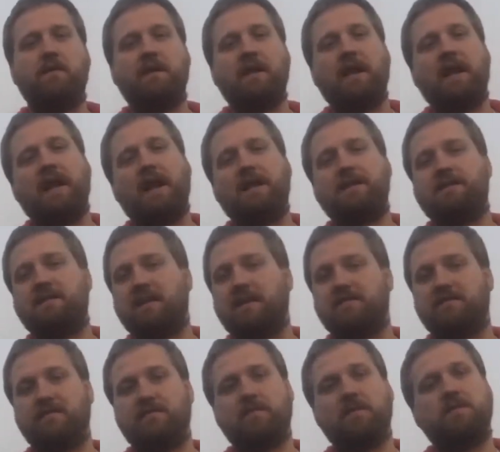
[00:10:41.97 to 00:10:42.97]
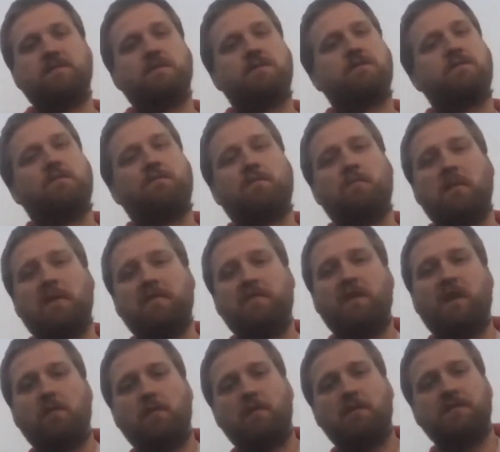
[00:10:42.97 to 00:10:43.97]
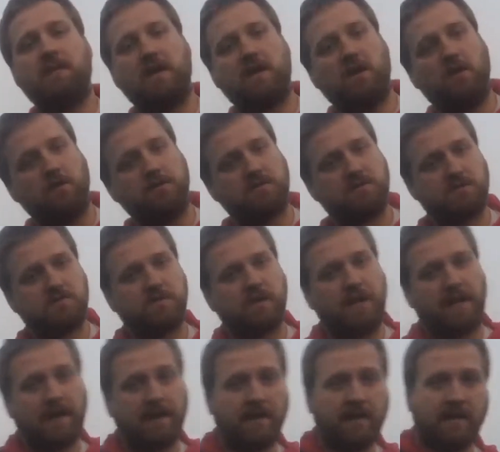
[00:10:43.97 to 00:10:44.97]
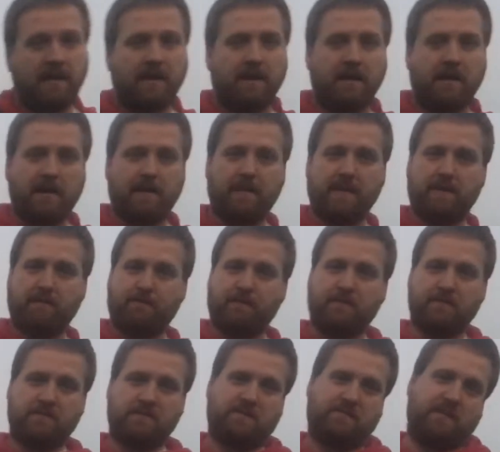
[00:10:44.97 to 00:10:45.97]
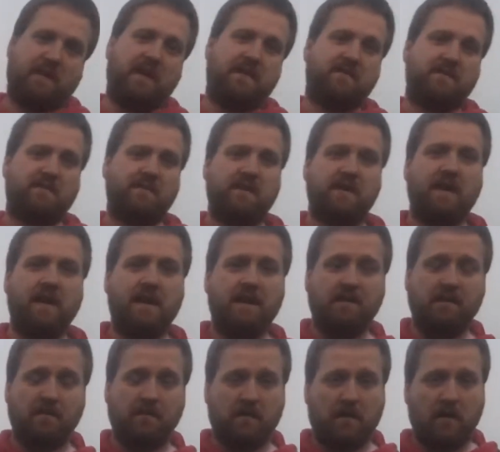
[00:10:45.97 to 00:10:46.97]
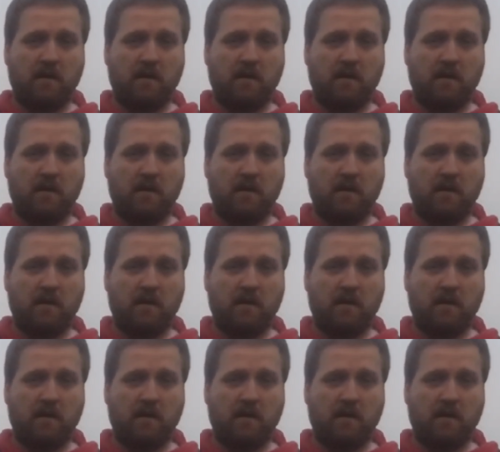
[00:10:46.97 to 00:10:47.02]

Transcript: and I had to get something just for my thumbers that goes straight and then just fades at the end.